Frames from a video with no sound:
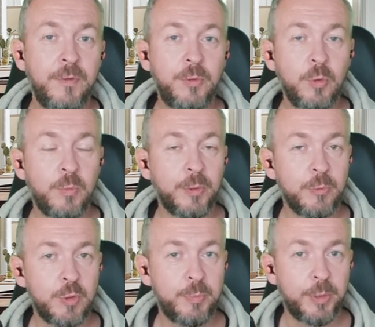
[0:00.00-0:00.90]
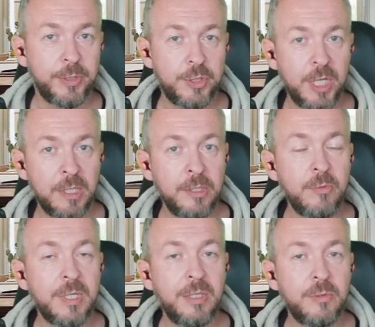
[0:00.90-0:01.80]
If you too want to support the
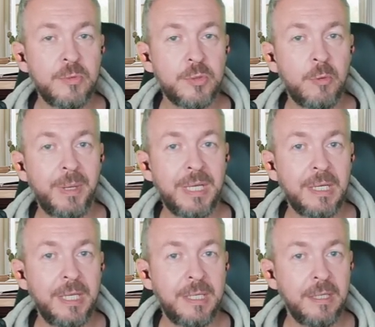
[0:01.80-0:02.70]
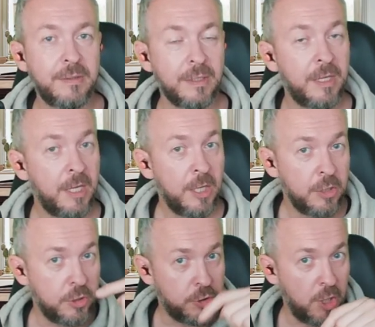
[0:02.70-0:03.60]
channel, you can do so by clicking the
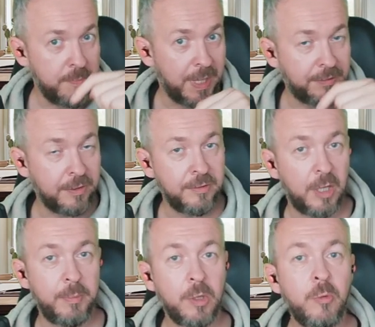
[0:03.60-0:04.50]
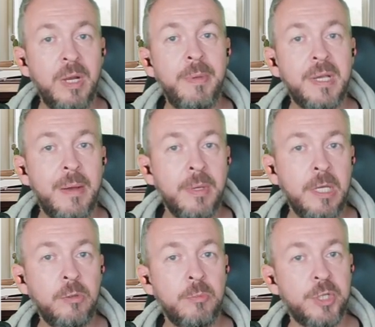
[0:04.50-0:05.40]
join button down below and
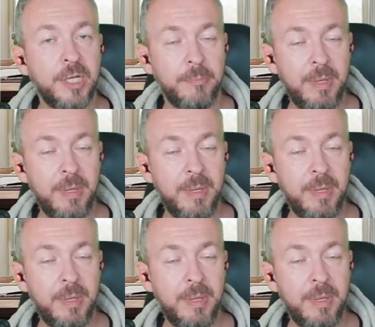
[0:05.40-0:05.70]
becoming a YouTube